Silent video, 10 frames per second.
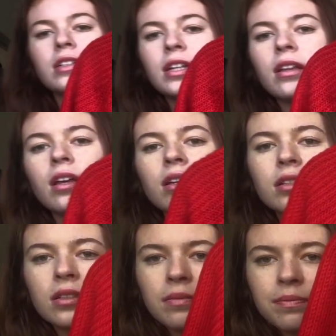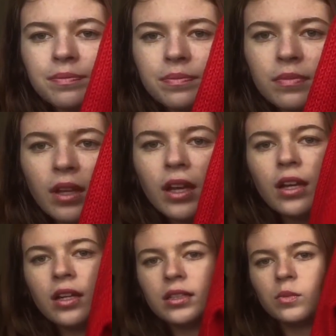looks like this,
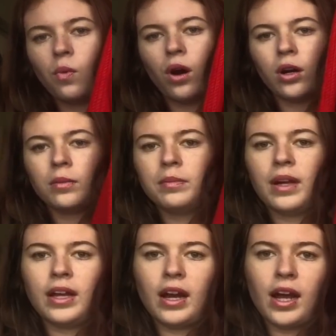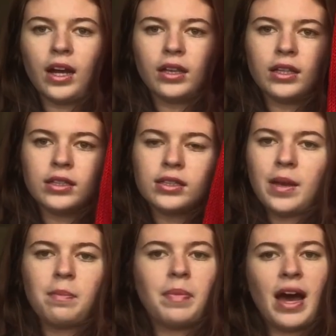and it's warm. And I got this like
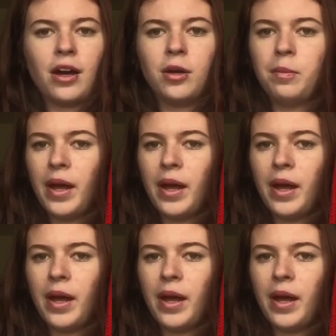patterned